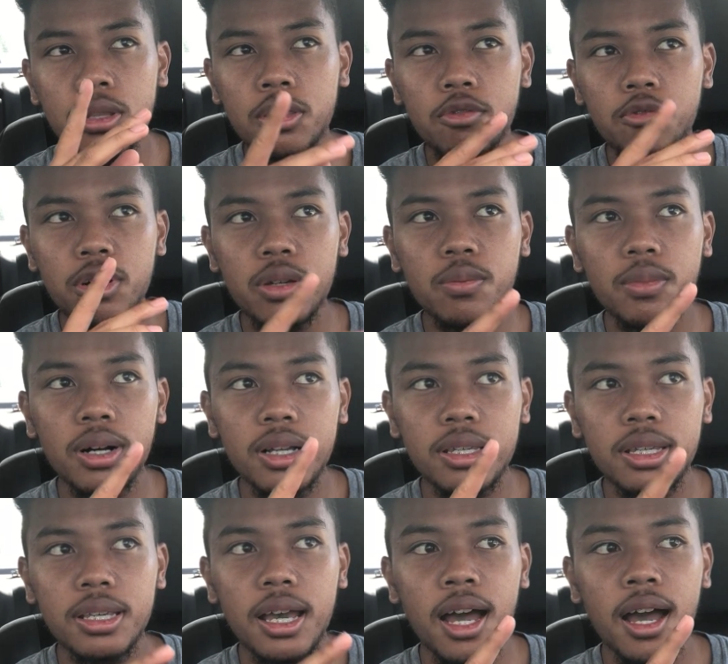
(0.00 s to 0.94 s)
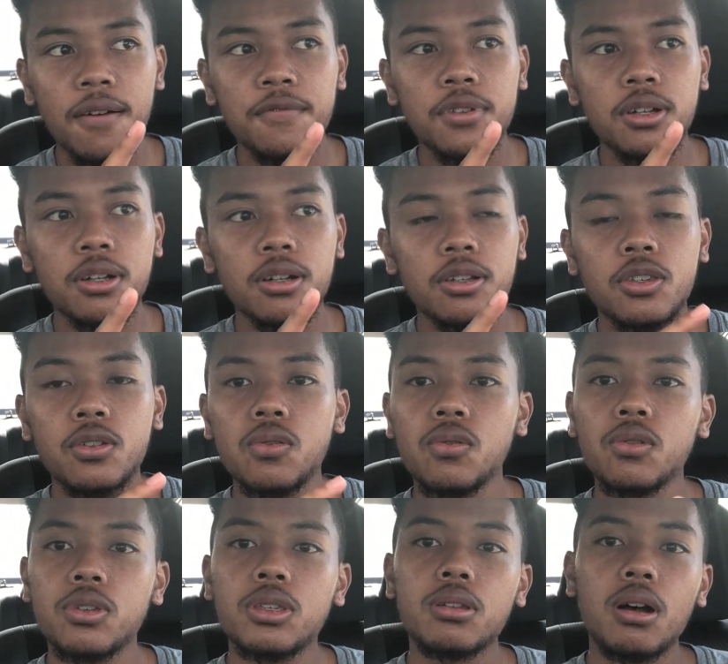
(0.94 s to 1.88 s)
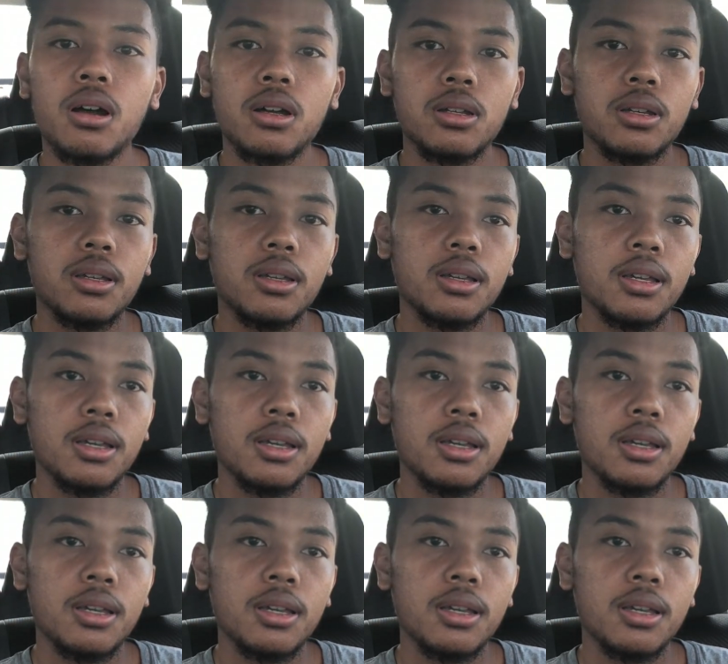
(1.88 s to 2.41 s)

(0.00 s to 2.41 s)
3 months after school started,